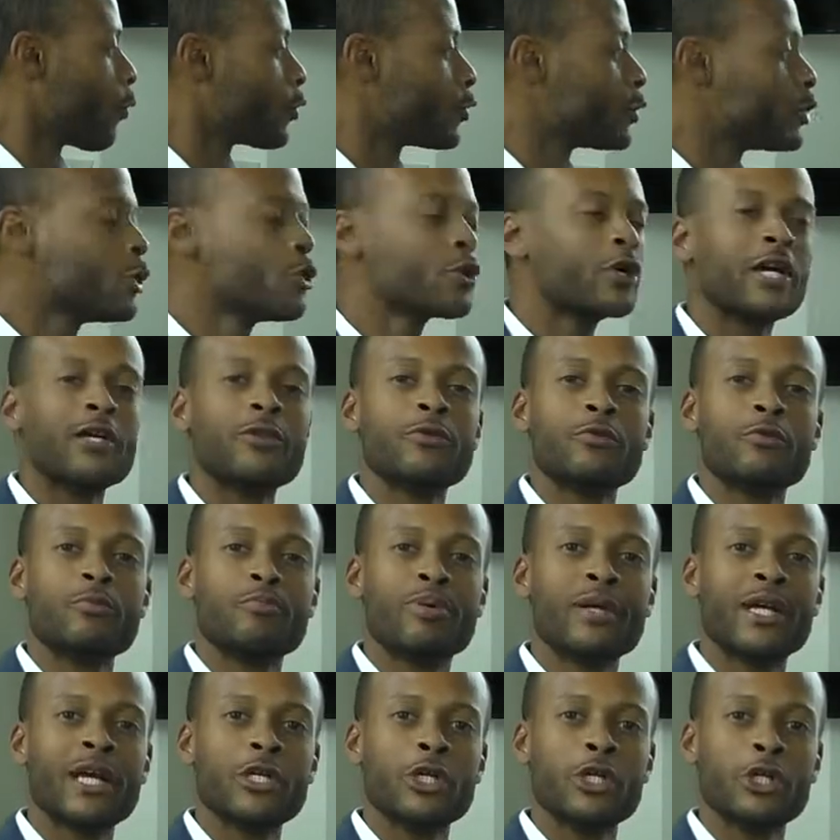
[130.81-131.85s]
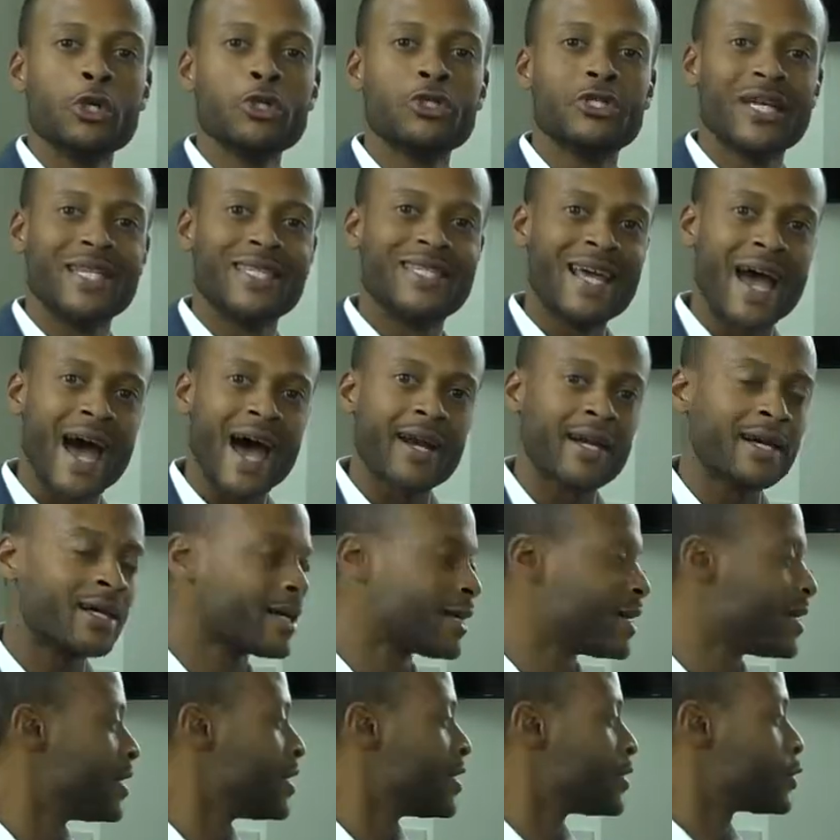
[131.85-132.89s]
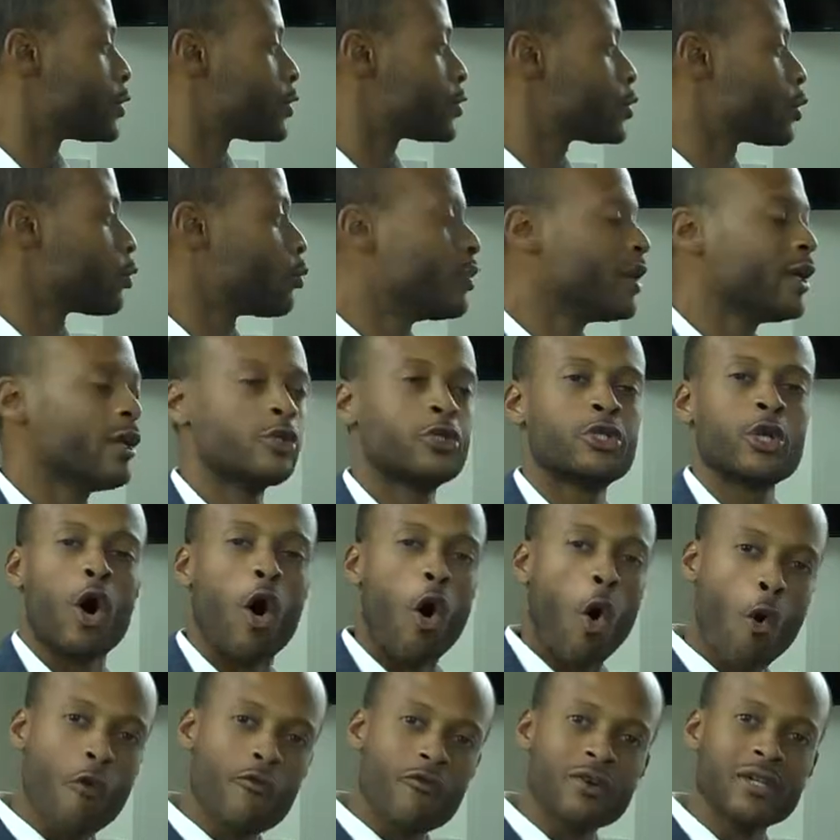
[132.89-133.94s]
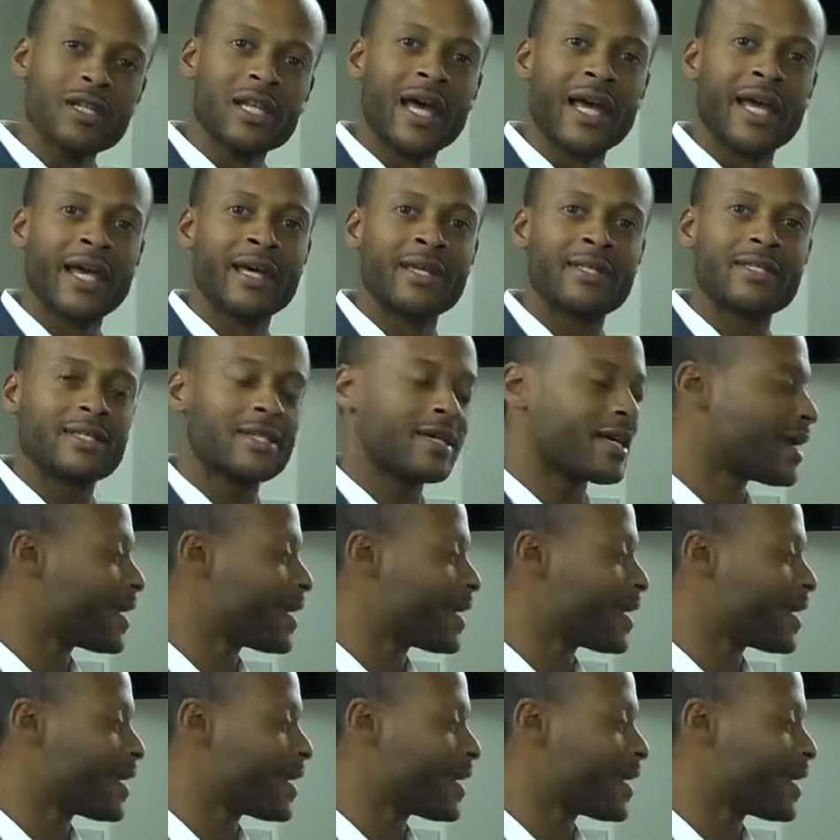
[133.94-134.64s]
You can begin to use the data to overlay it